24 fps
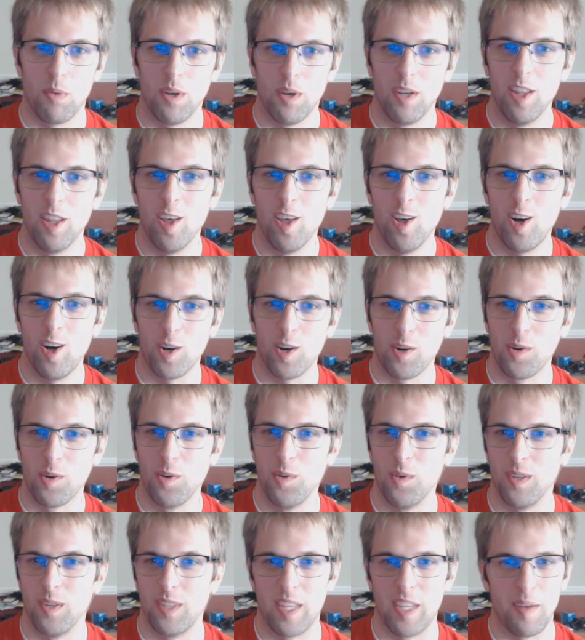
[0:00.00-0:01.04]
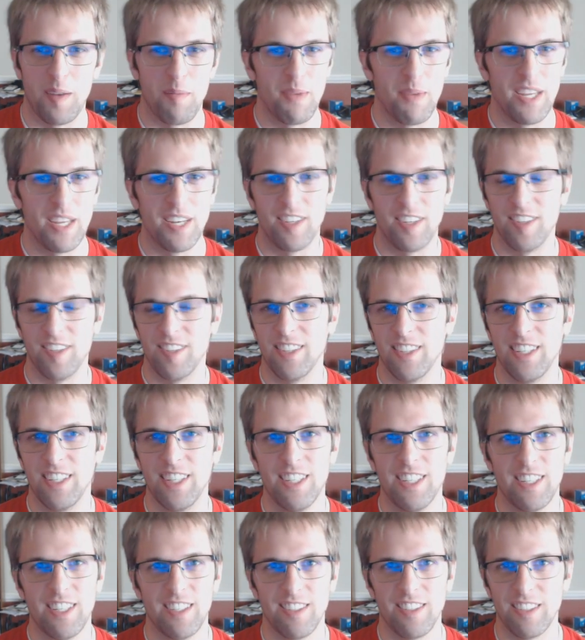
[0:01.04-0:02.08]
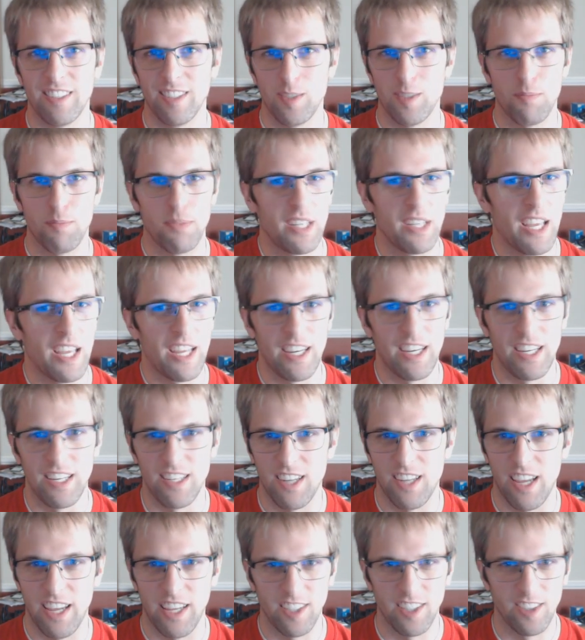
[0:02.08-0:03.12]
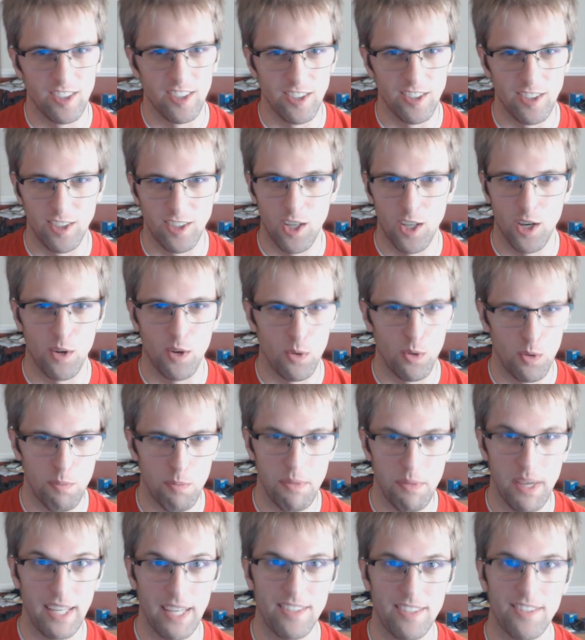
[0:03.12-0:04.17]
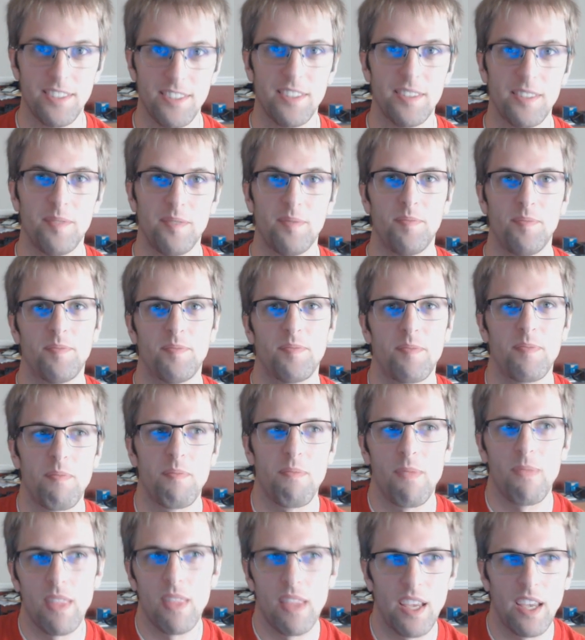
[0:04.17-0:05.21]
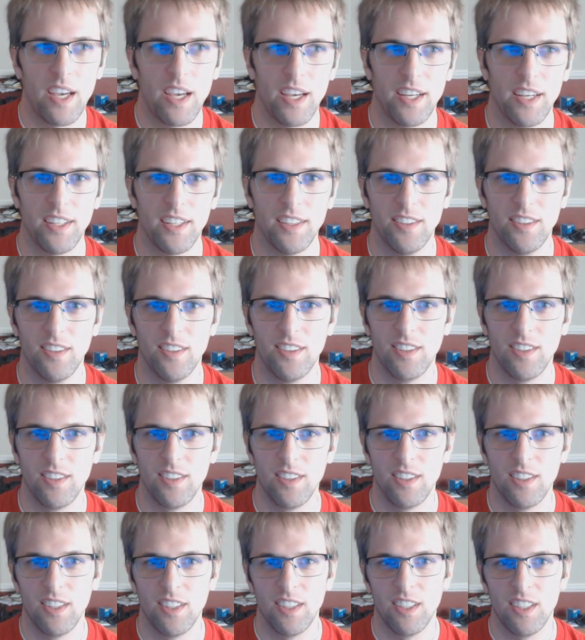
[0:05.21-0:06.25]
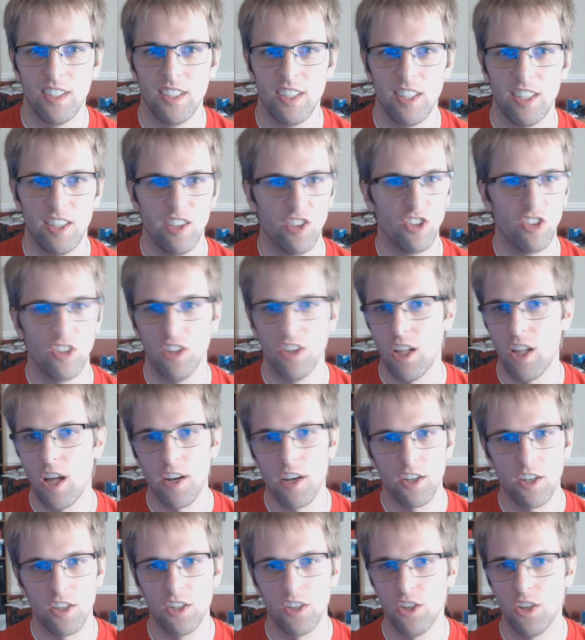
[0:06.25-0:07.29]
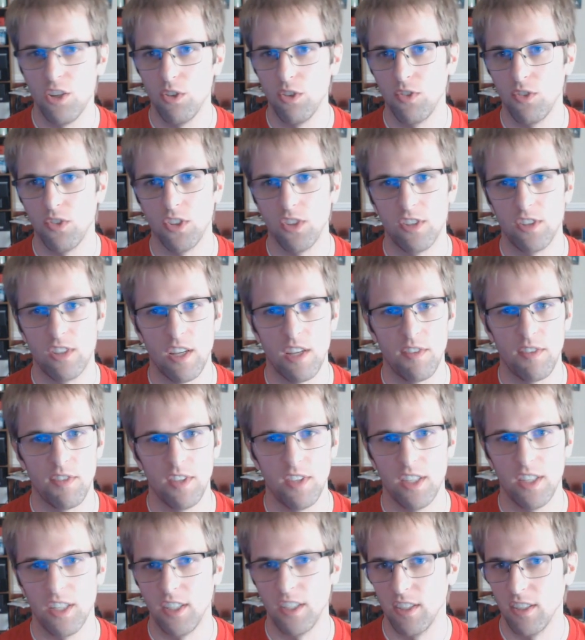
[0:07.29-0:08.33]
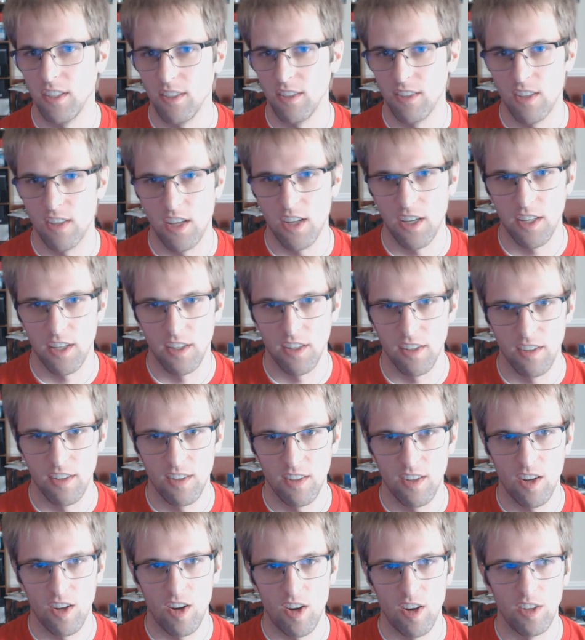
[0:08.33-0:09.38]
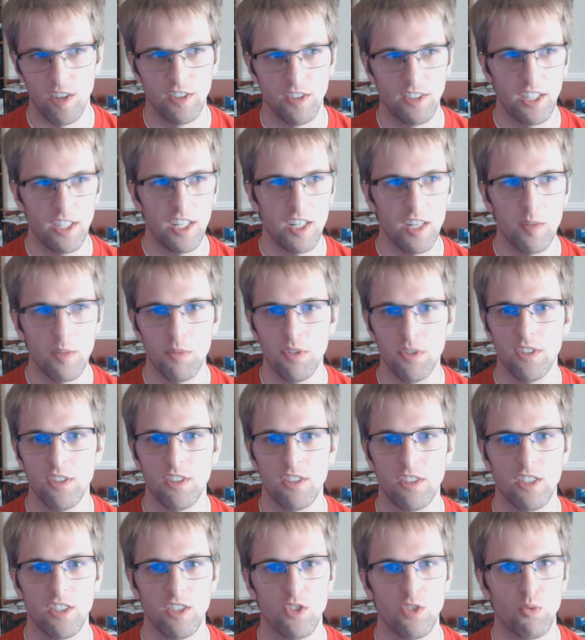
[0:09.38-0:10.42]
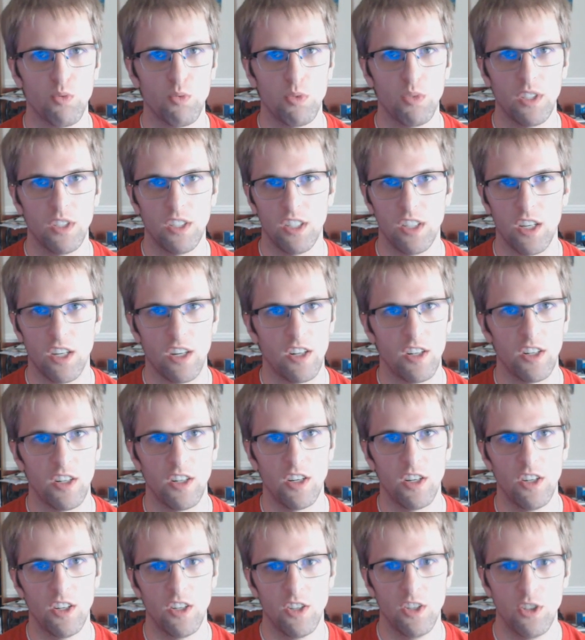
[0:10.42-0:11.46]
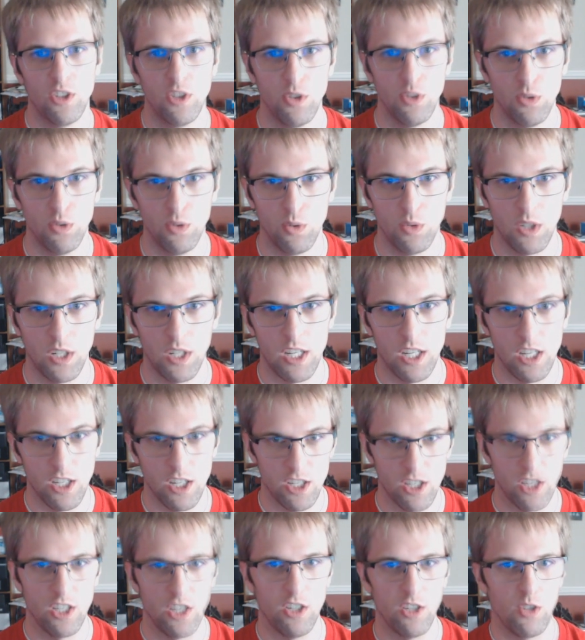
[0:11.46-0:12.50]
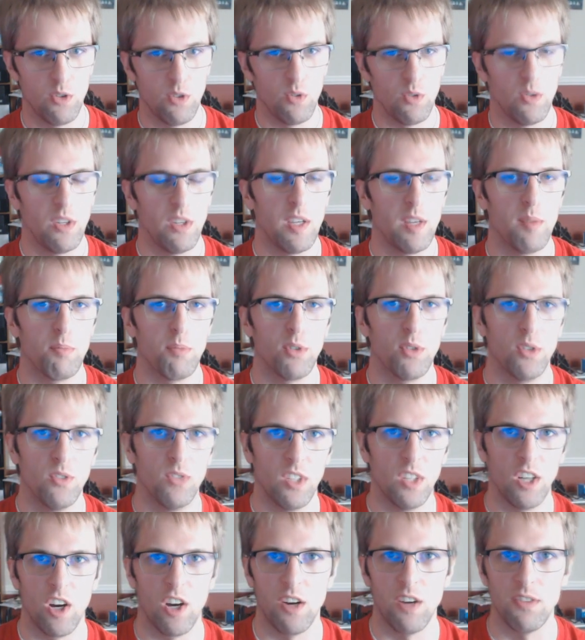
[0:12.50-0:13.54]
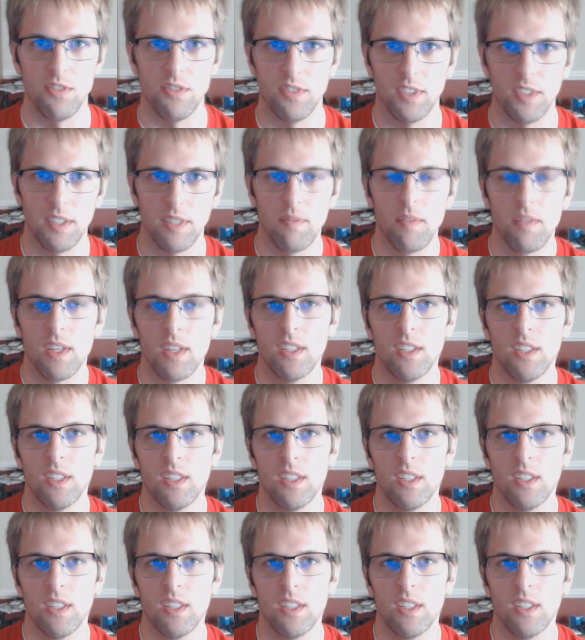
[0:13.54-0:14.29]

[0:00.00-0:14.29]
But in the long run, what that meant is that it is a spaghetti tangled code mess. And there's a lot of good useful stuff in there. It's not all terrible, it's just really hard to continue improving off of it.